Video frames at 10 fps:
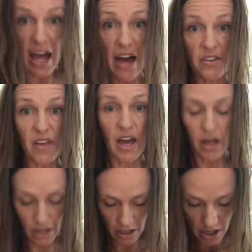
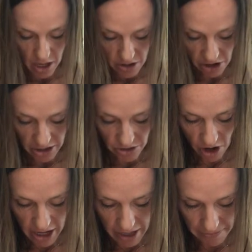exhale, gently
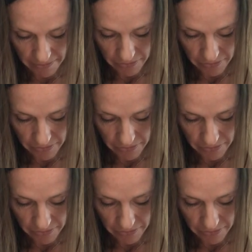draw in,